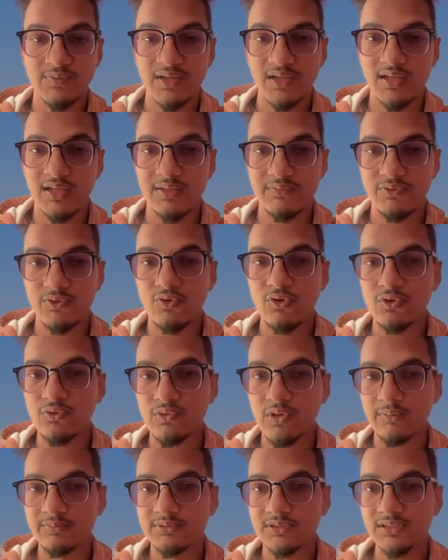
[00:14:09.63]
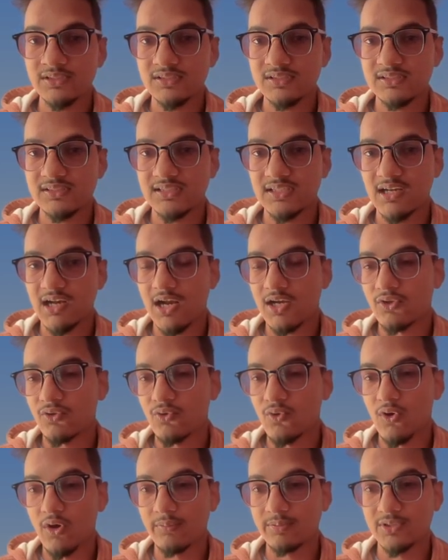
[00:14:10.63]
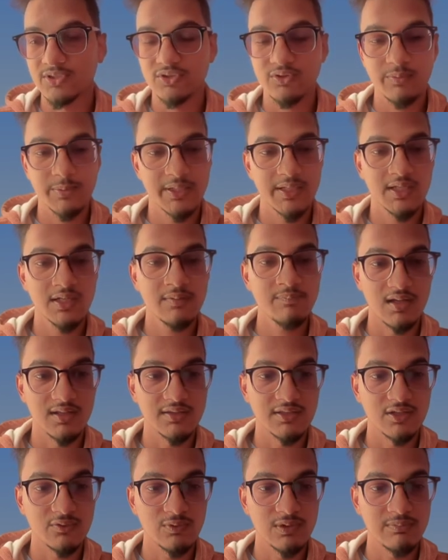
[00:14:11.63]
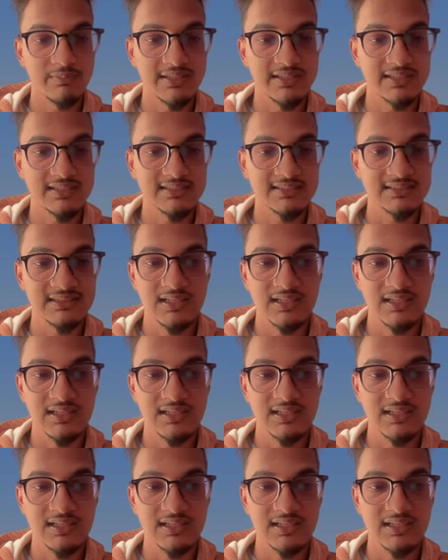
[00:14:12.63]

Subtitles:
If you go to option, there are no options over here. There will be this